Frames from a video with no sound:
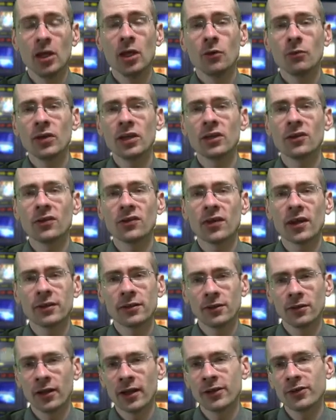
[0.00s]
We can decide
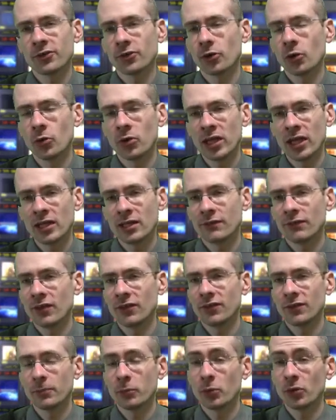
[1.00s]
that lies are okay if they
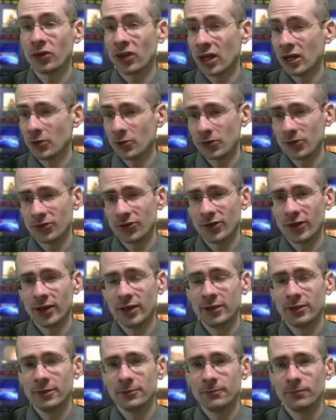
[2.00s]
support our
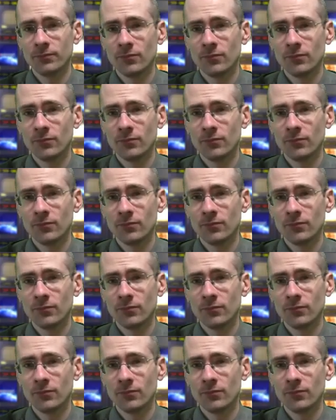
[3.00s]
side.